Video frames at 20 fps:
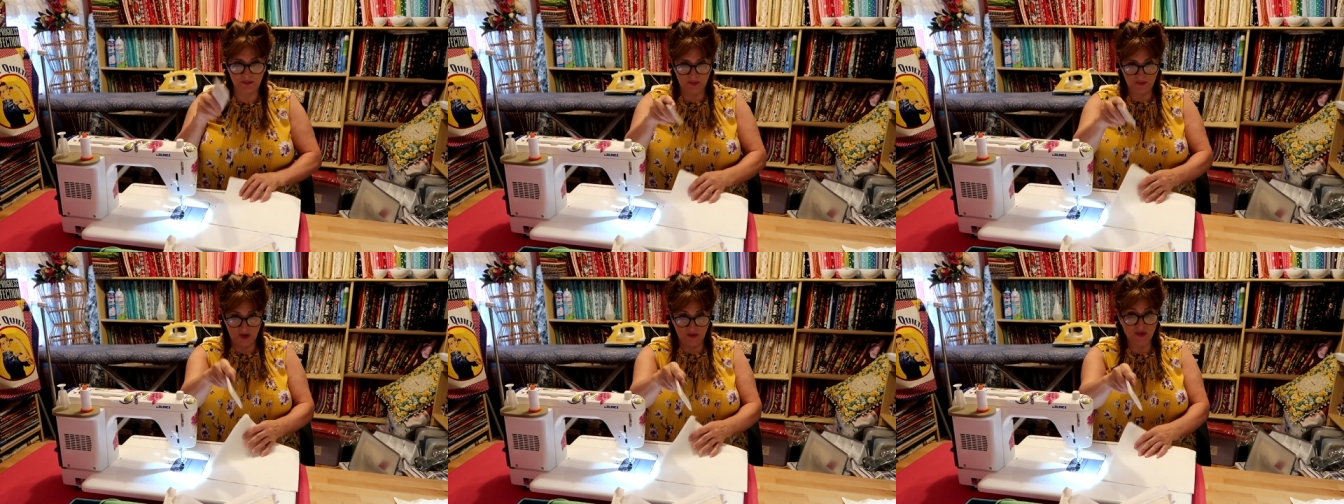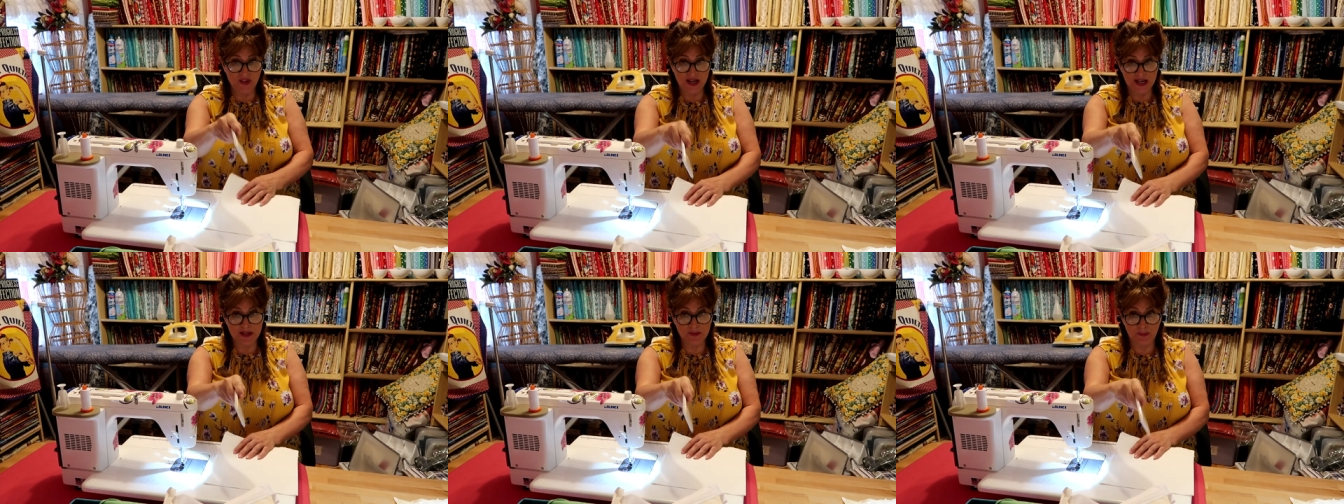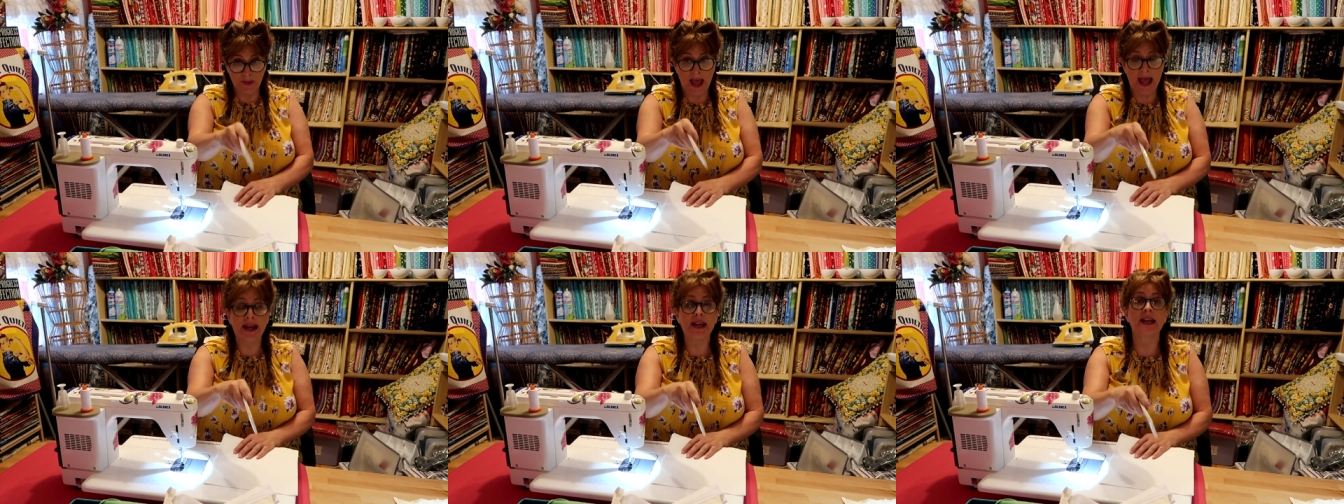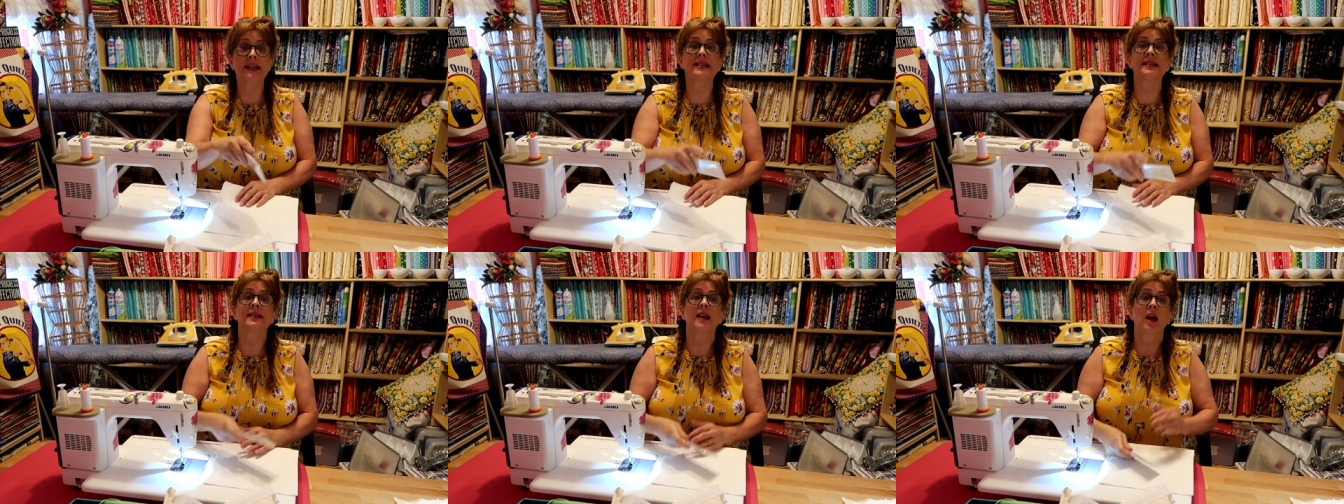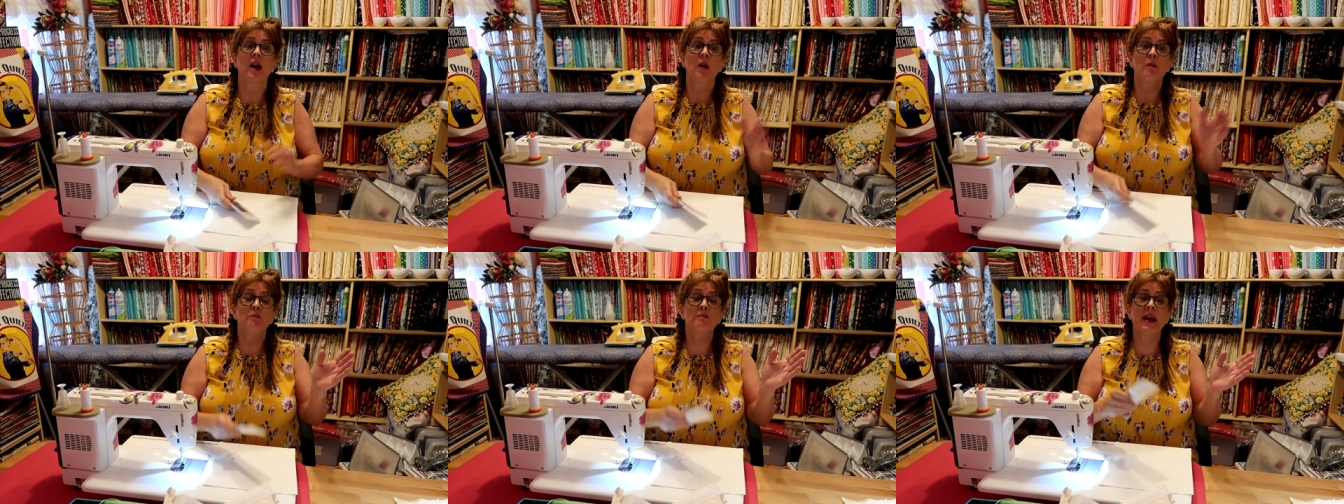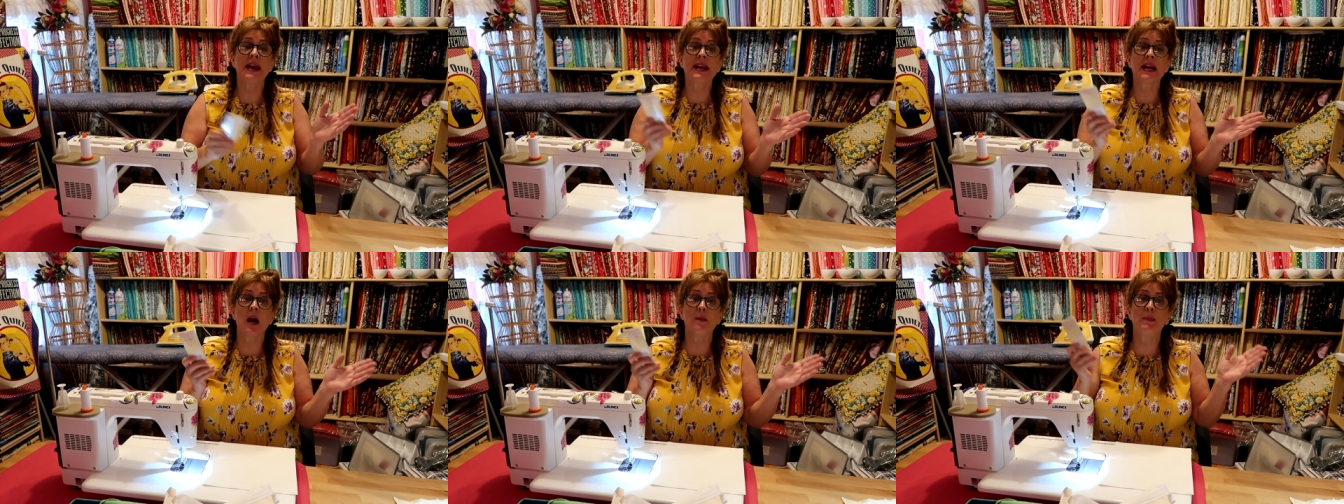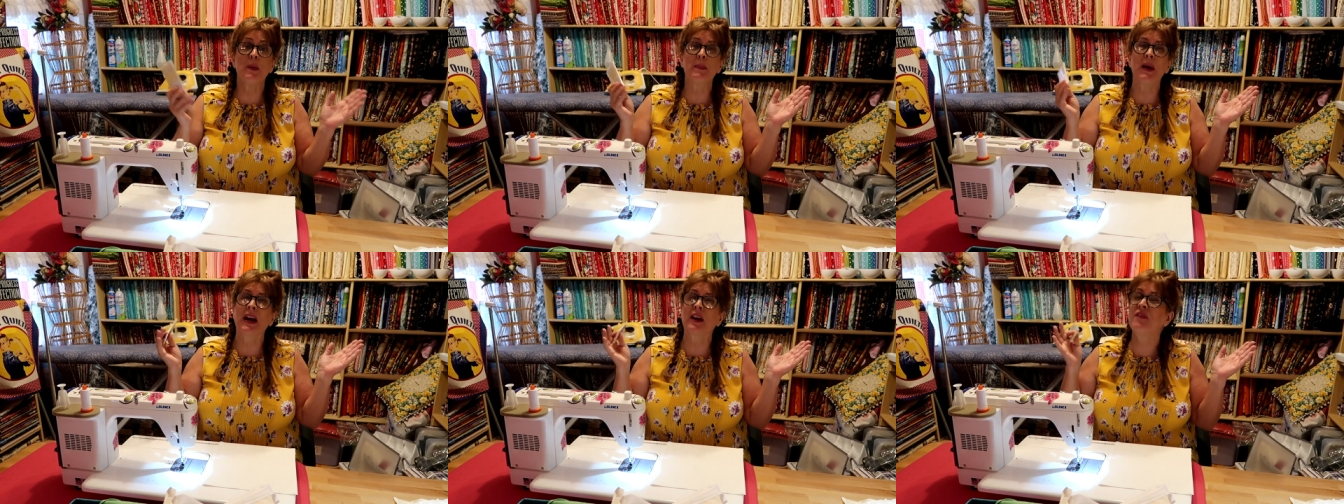of these pennants make
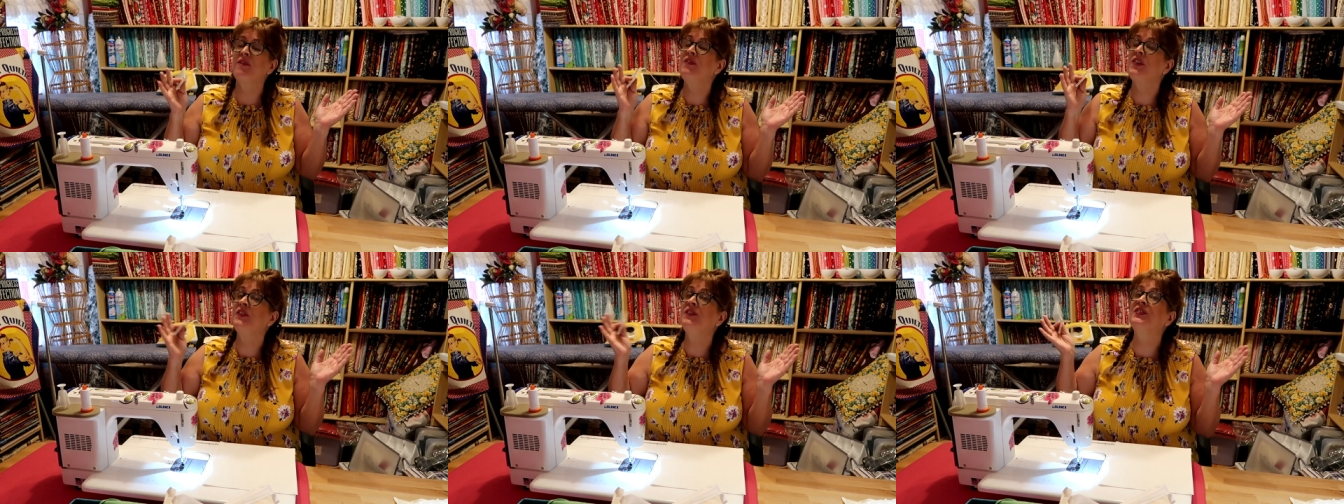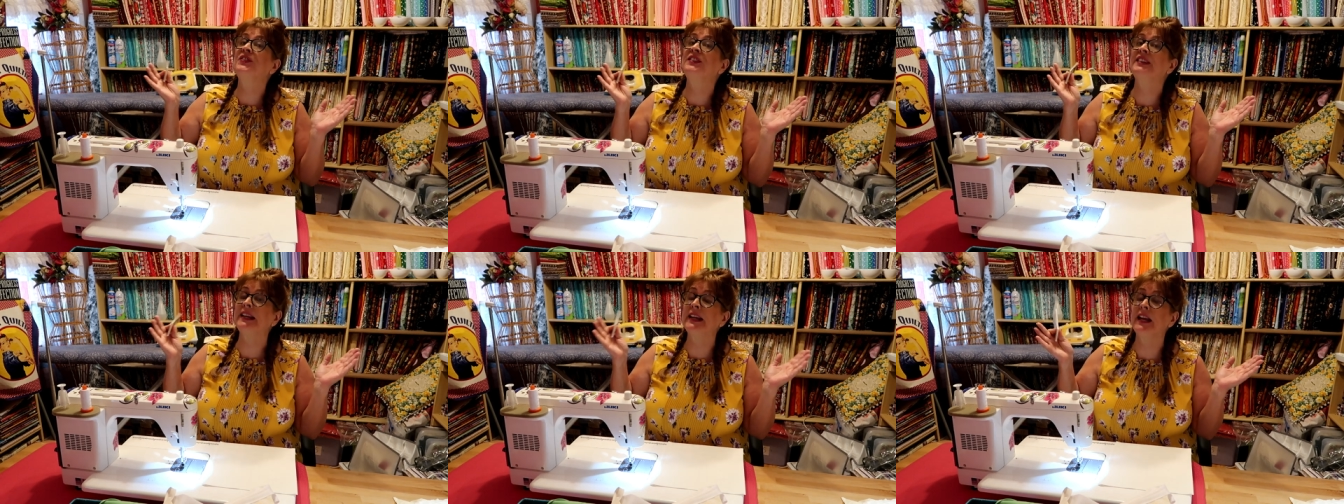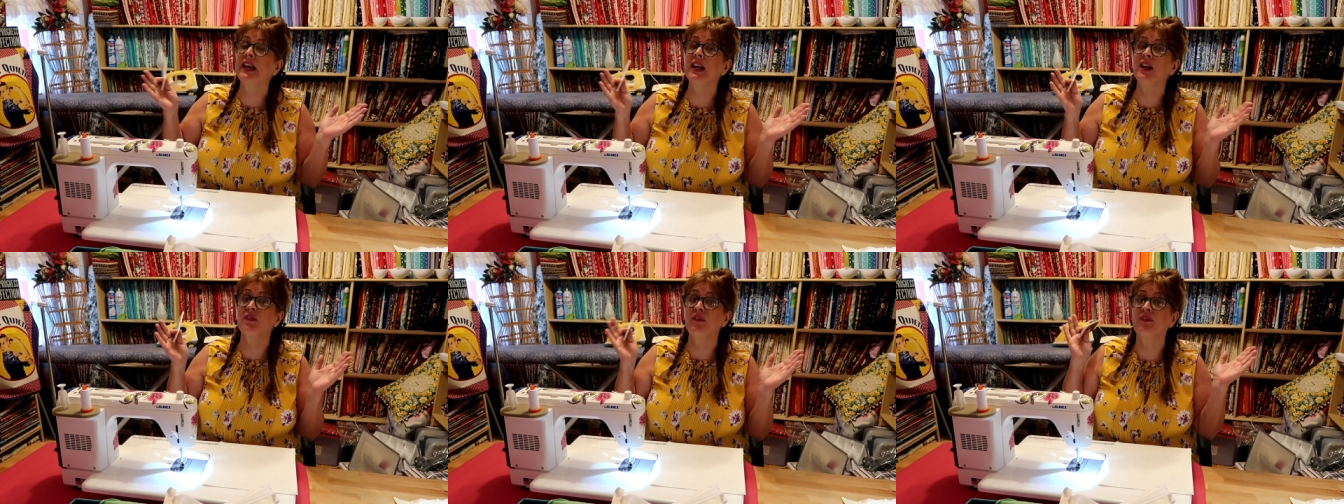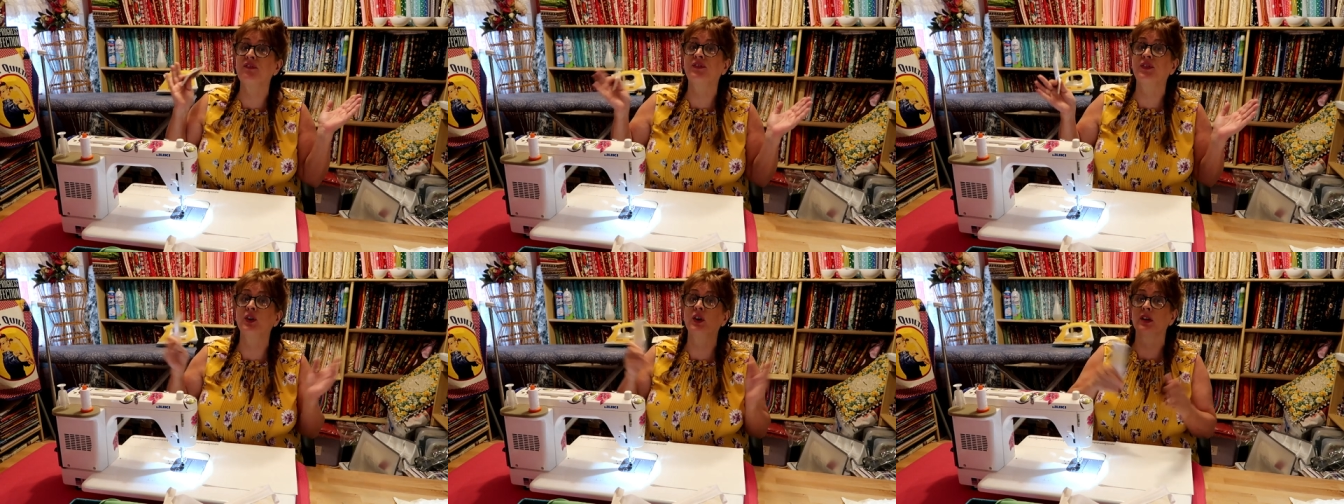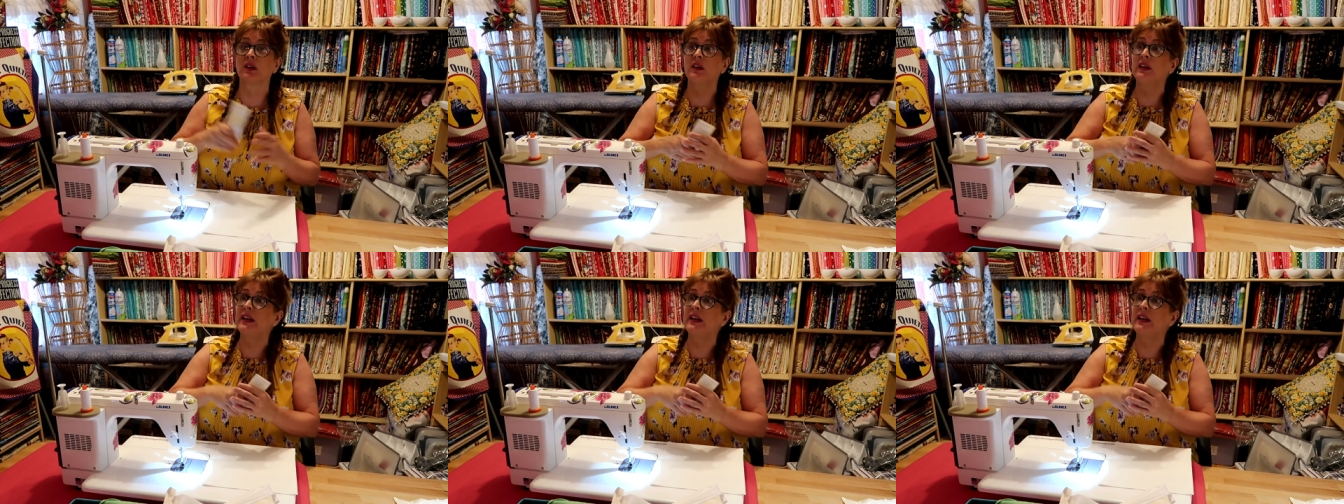up about a fifteen foot